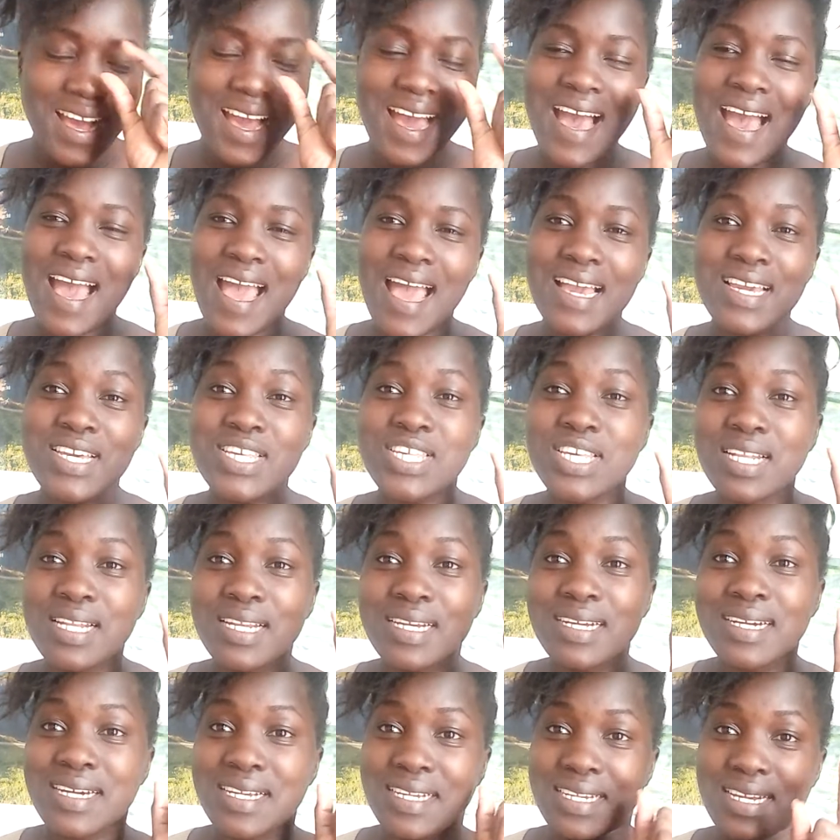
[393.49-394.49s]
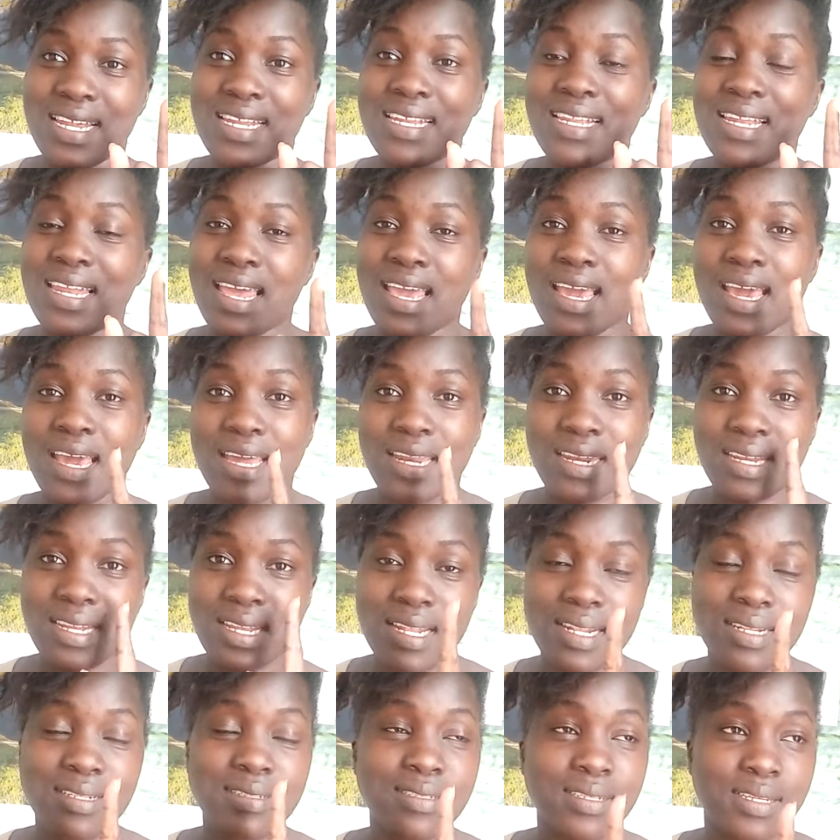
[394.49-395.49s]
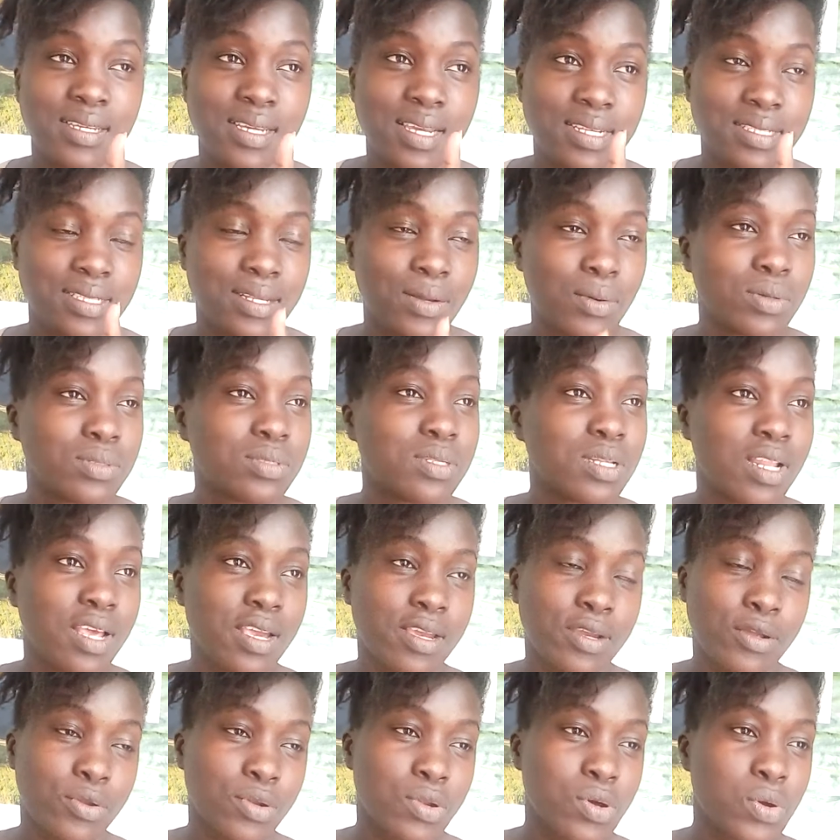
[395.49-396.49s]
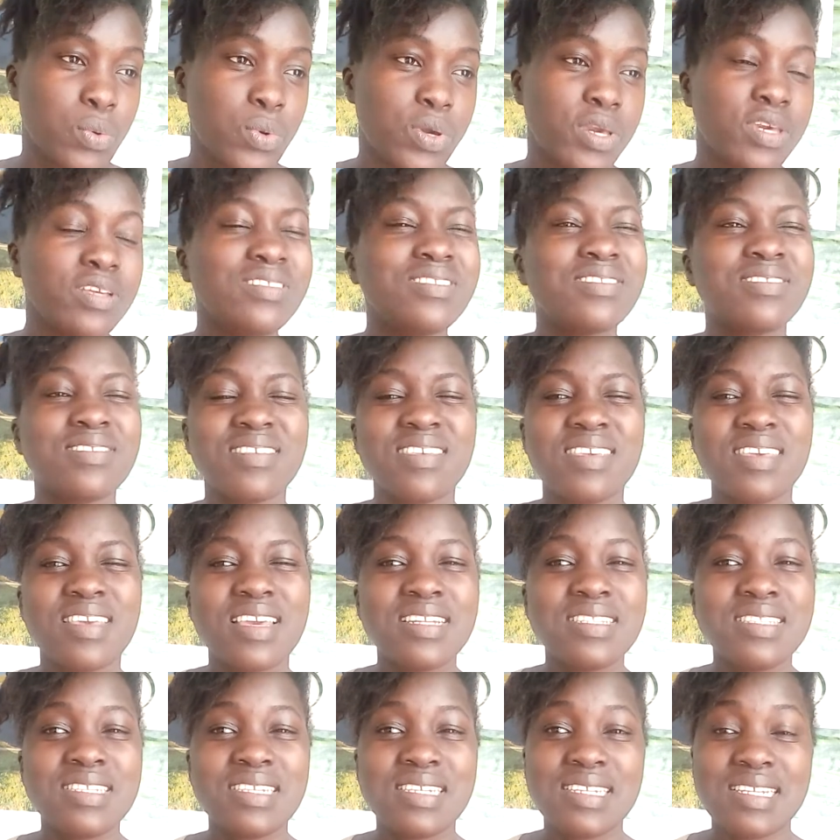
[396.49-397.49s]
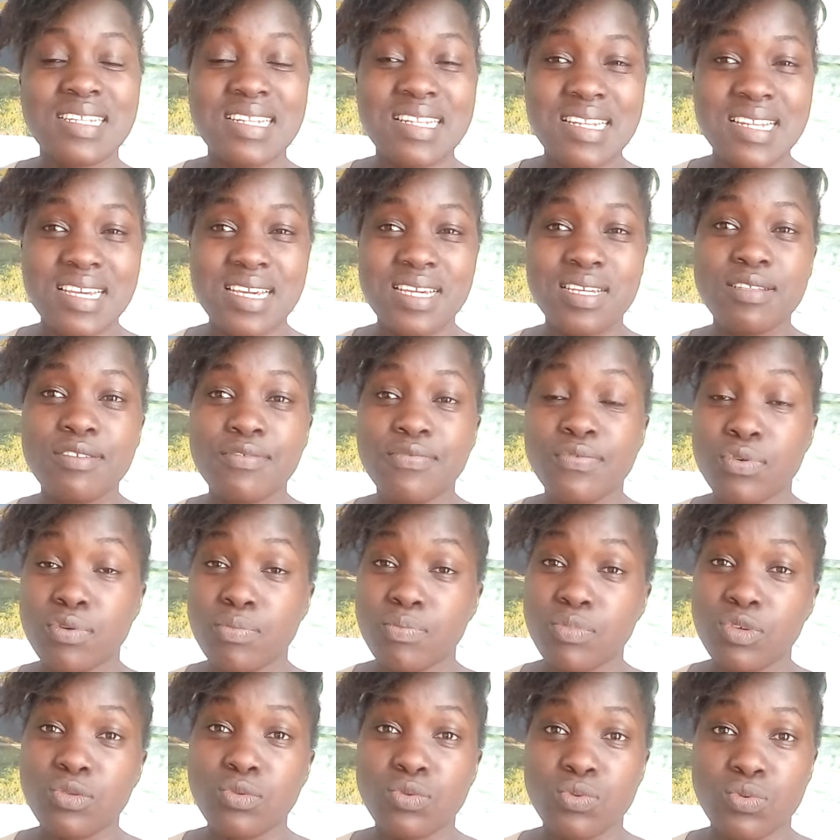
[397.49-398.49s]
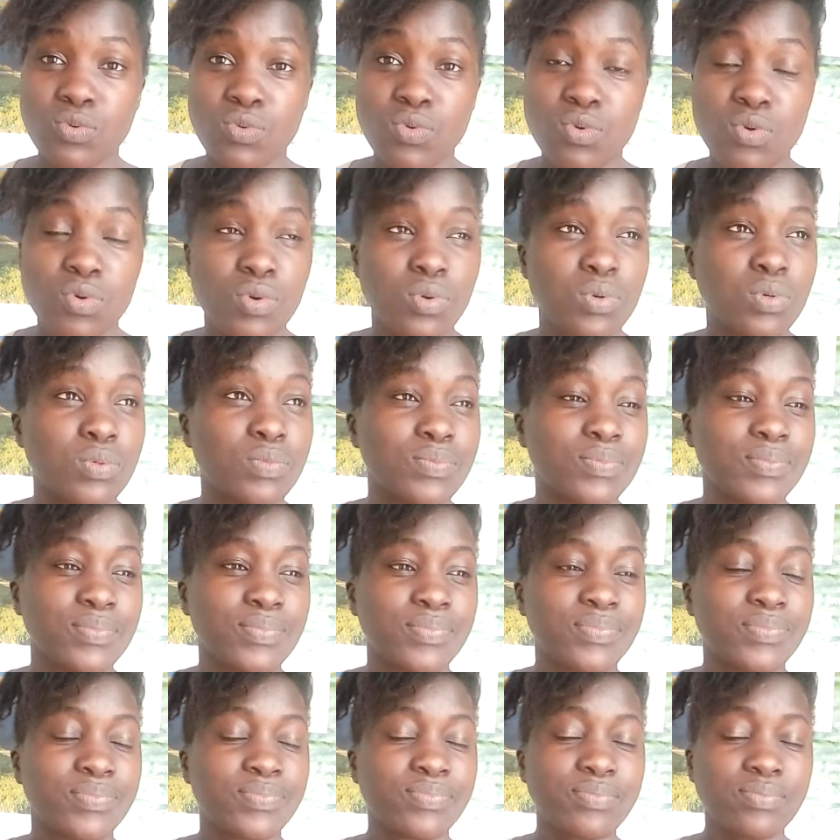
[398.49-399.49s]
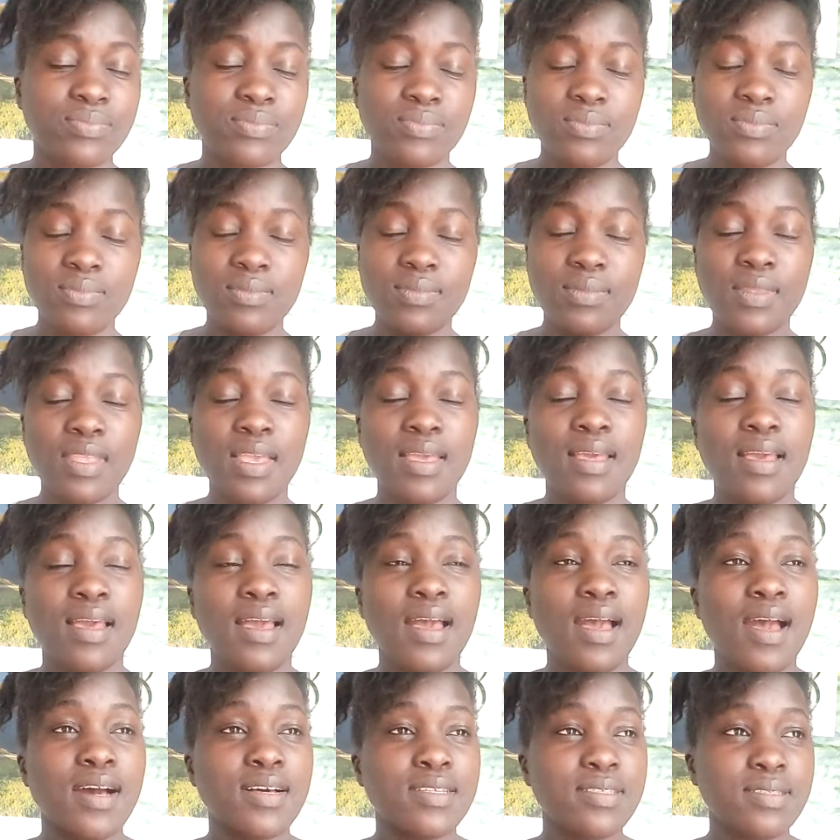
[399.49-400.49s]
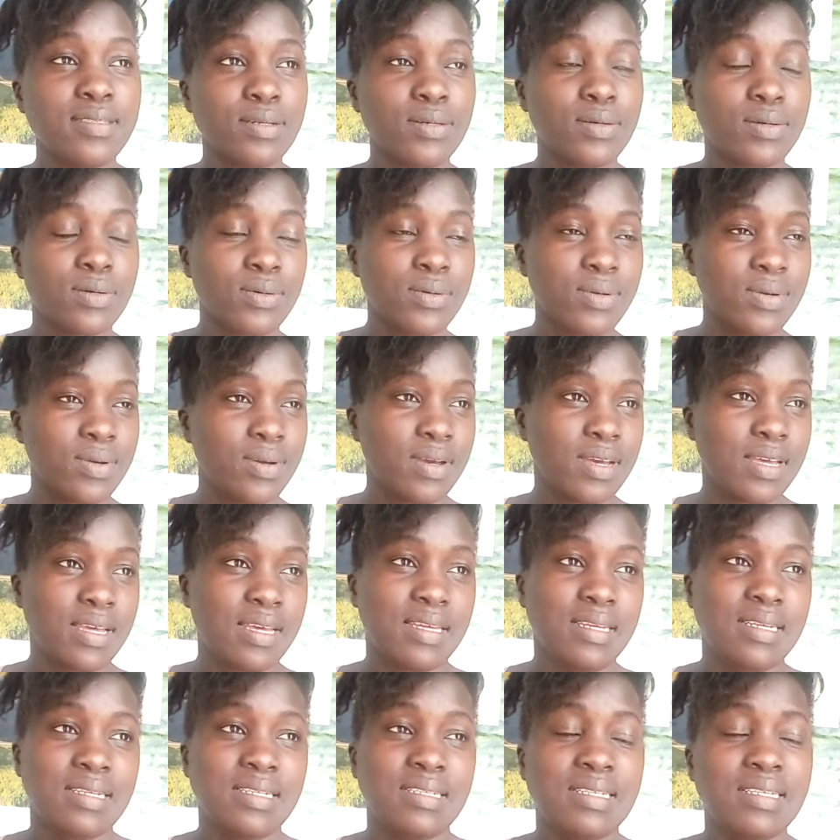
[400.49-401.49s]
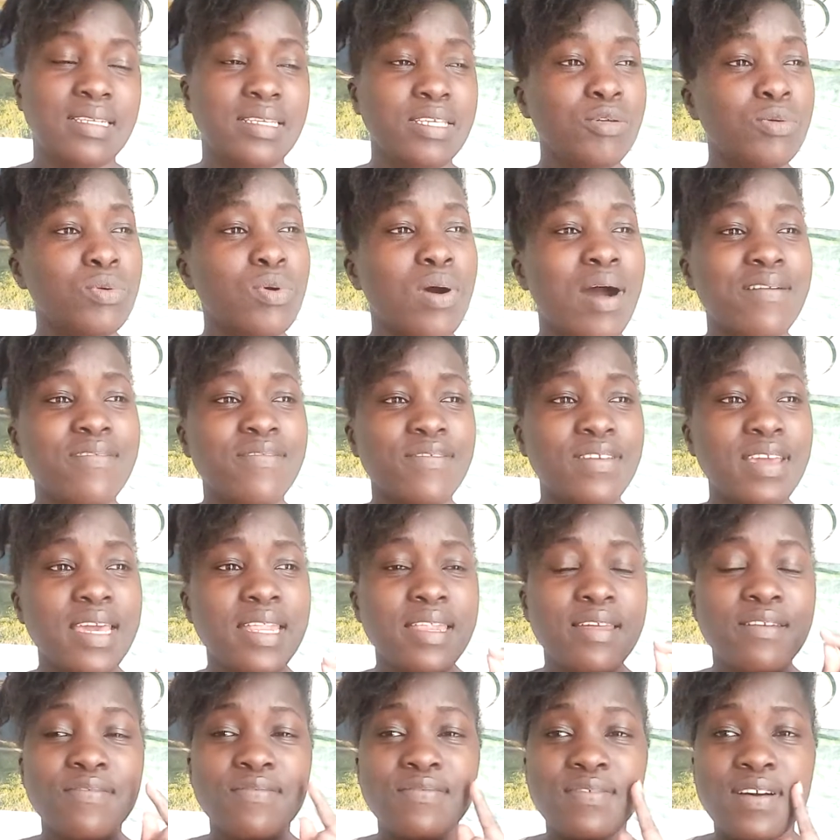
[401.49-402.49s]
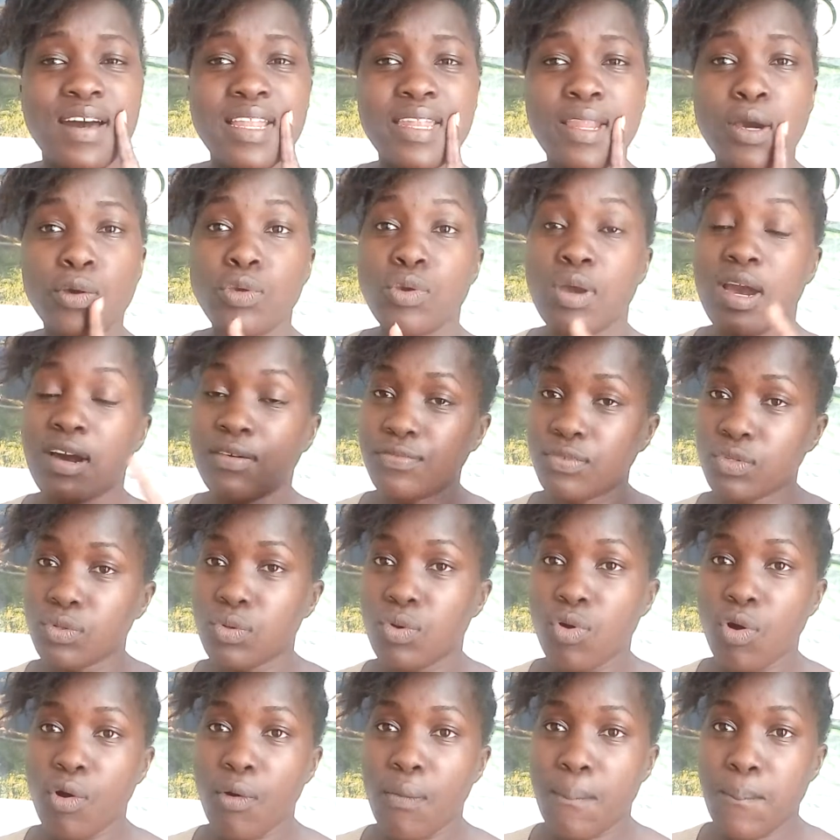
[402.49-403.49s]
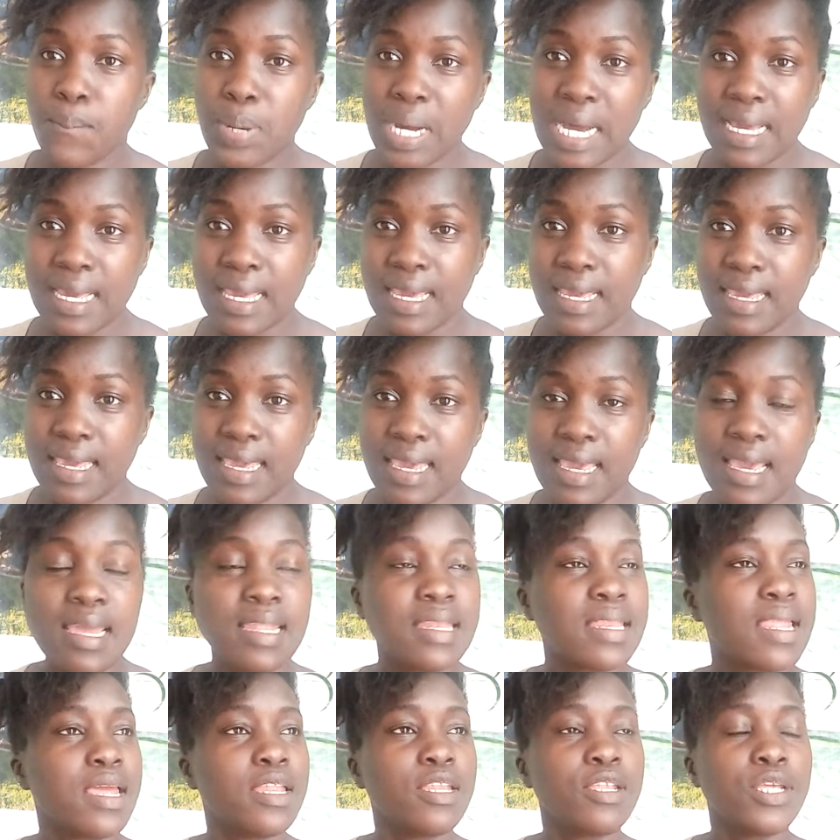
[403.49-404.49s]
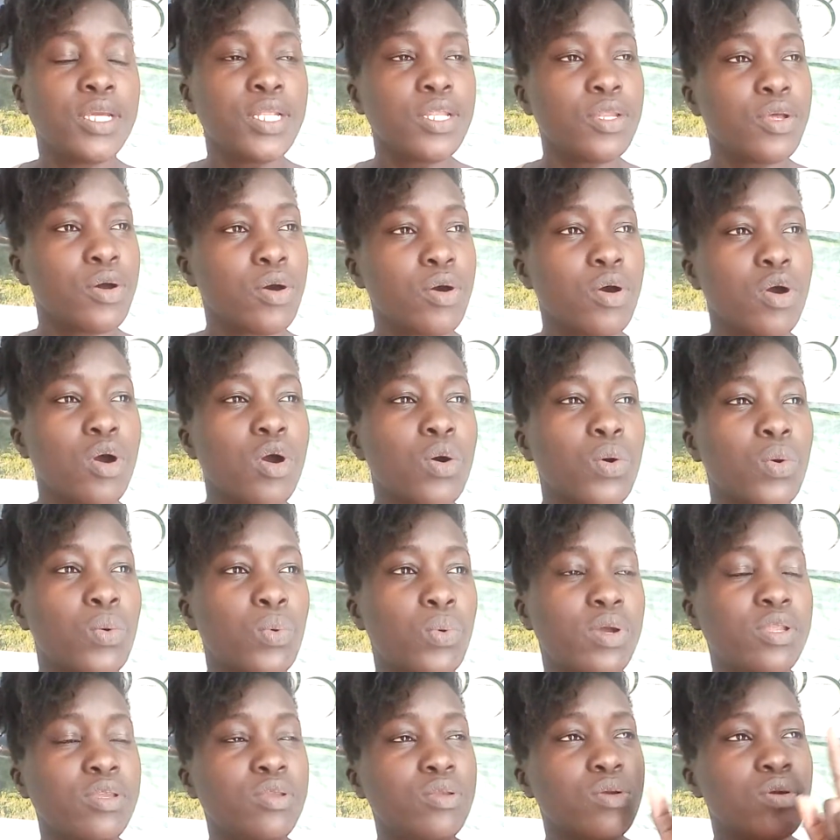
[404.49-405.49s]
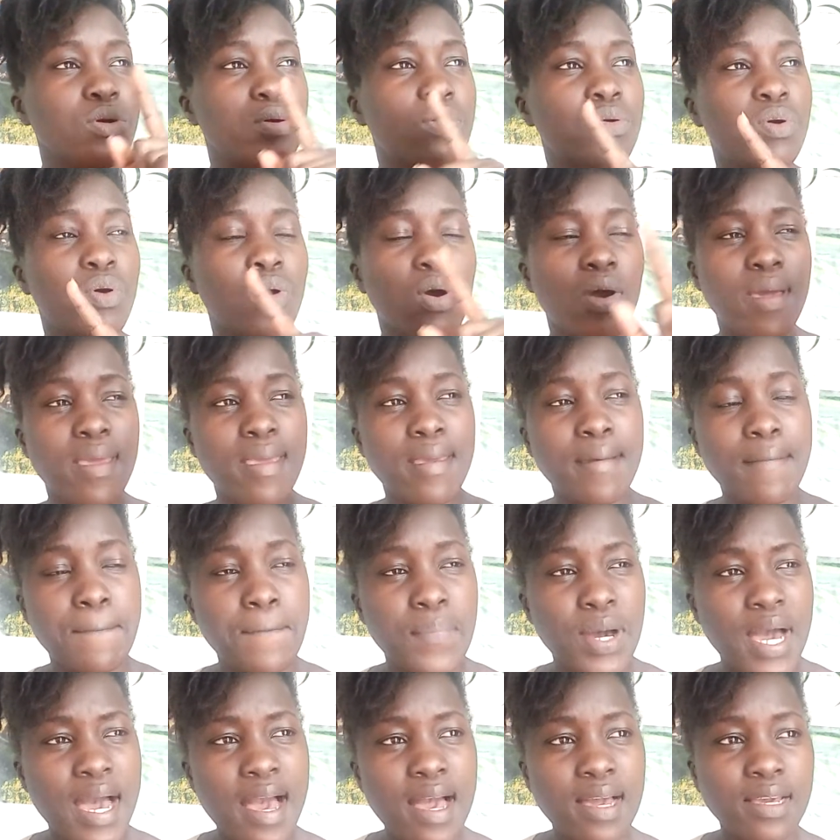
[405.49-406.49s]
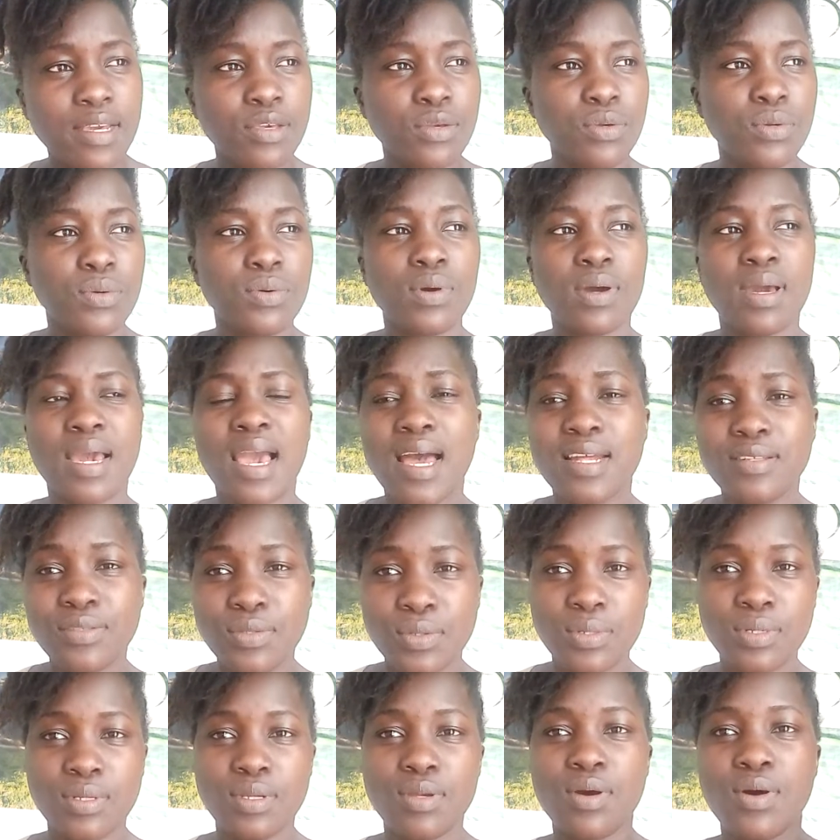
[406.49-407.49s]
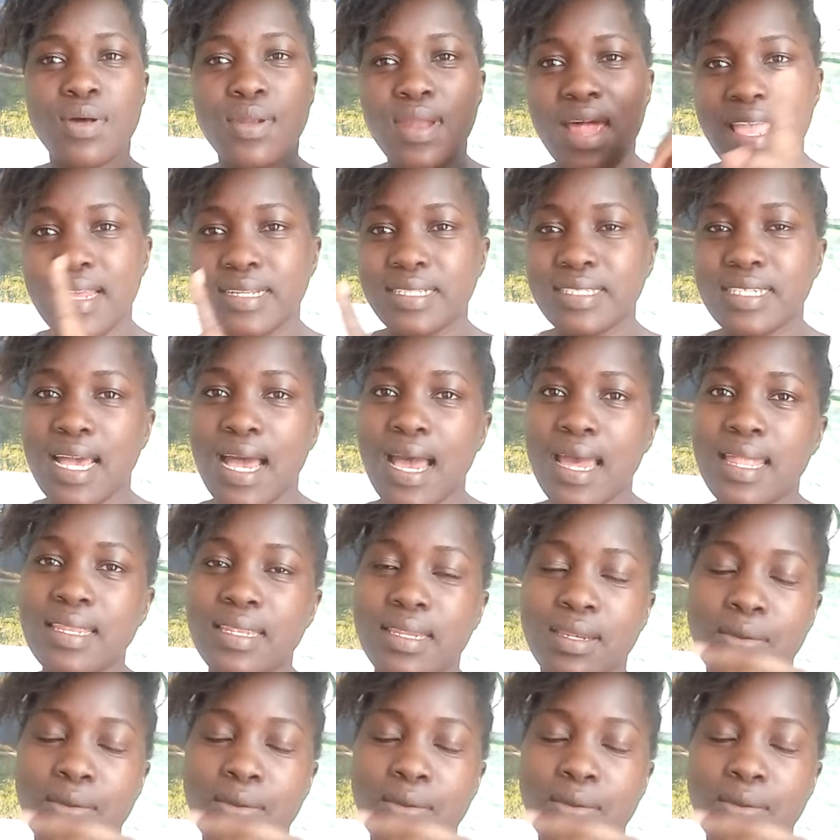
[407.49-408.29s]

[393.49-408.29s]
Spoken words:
I actually cried like real tears. I was like, no way, it's getting late for me to go. So you are very far now, you have to go back again. And when you're going back, you cut on your right hand.